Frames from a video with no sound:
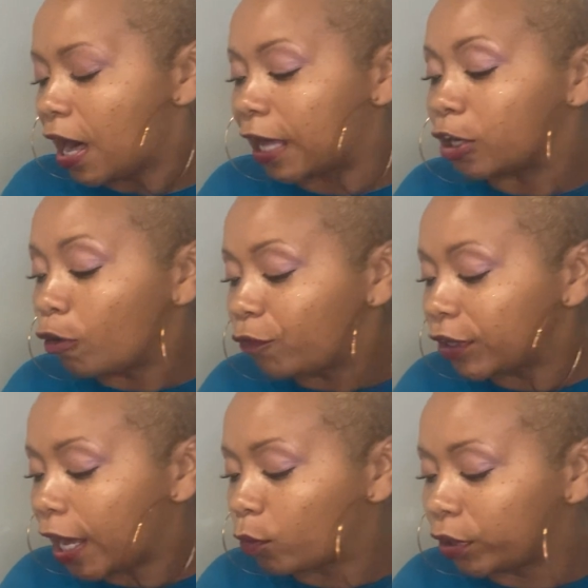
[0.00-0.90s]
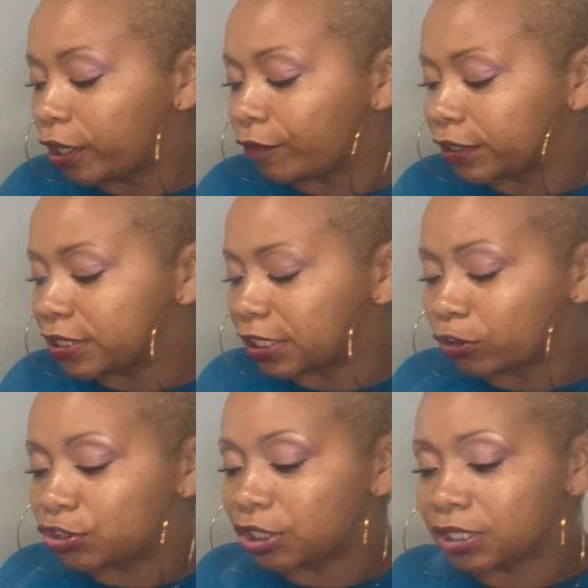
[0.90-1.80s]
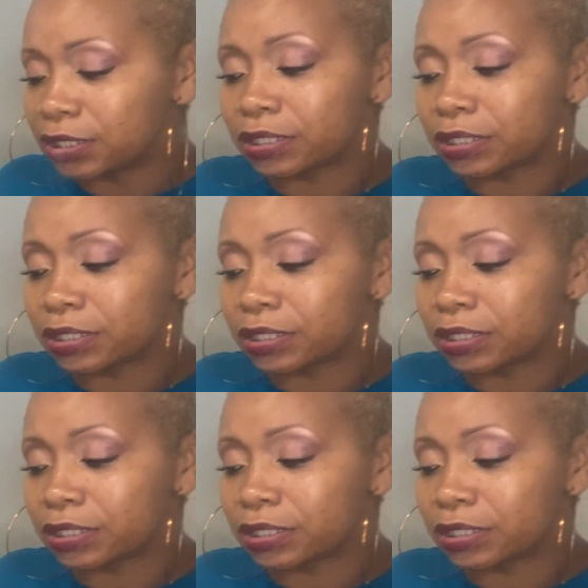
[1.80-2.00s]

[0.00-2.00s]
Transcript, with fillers: i don't feel like whatever this energy is